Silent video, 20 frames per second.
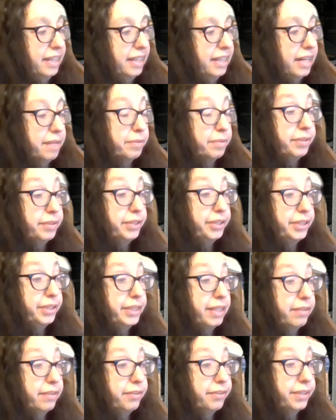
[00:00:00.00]
I'm going to
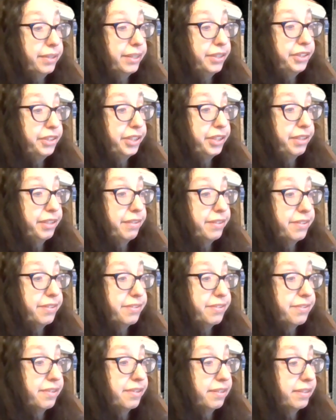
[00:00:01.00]
now try to share
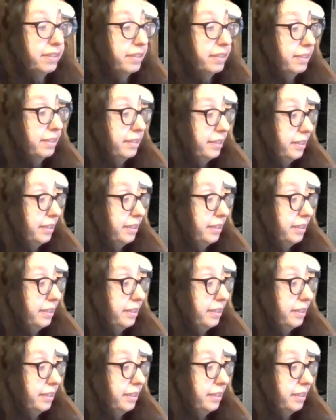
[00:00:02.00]
this on